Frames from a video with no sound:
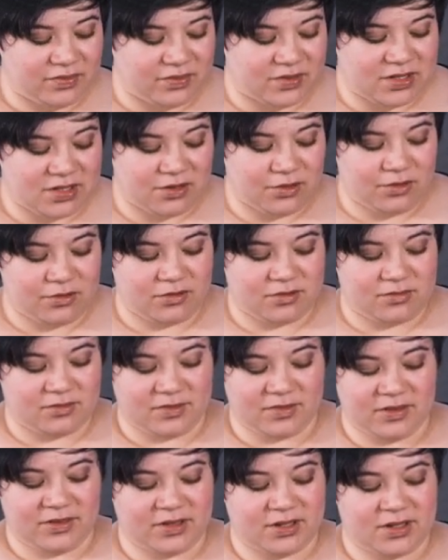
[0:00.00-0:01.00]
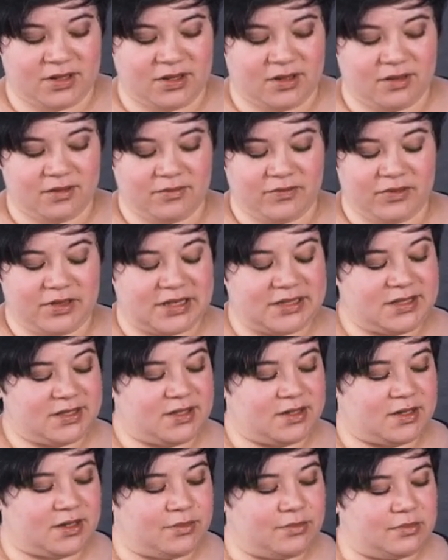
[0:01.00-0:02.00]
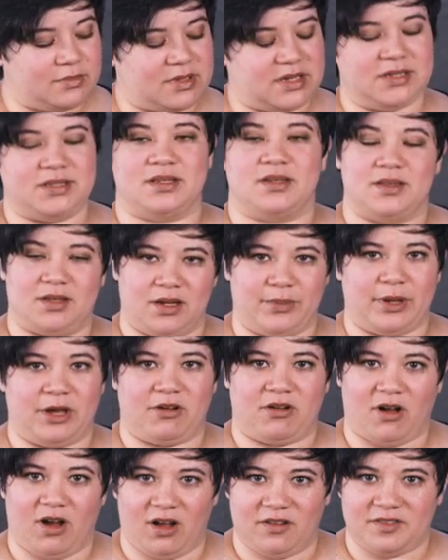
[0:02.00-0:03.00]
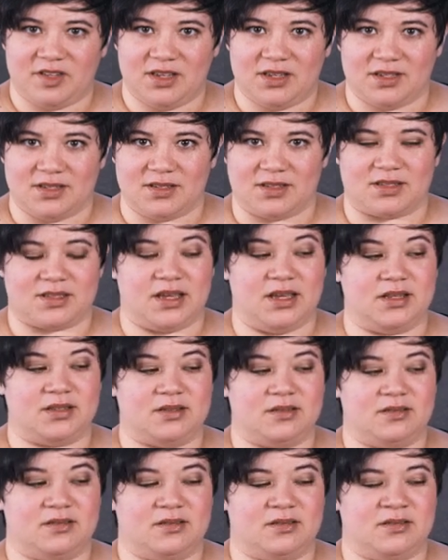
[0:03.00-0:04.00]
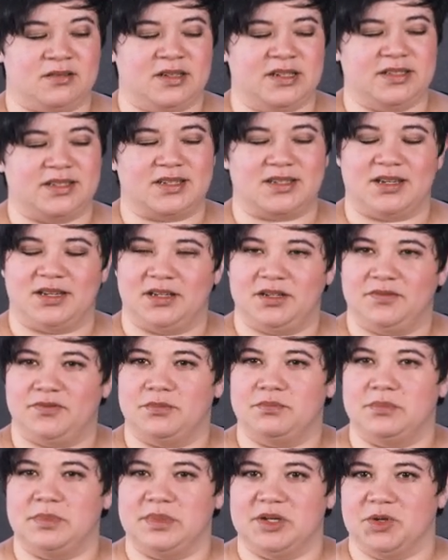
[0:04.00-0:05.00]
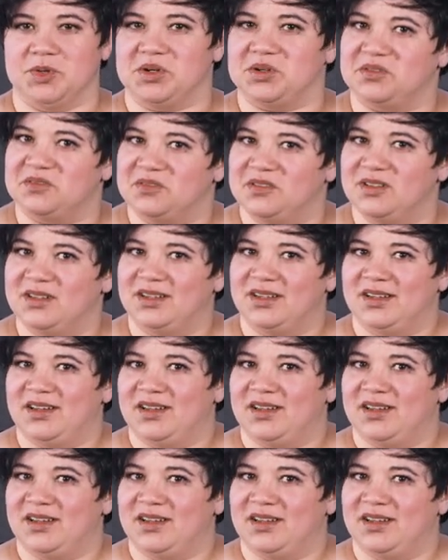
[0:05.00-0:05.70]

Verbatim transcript: So the that's the amazing thing about coffee is it it's kind of a miracle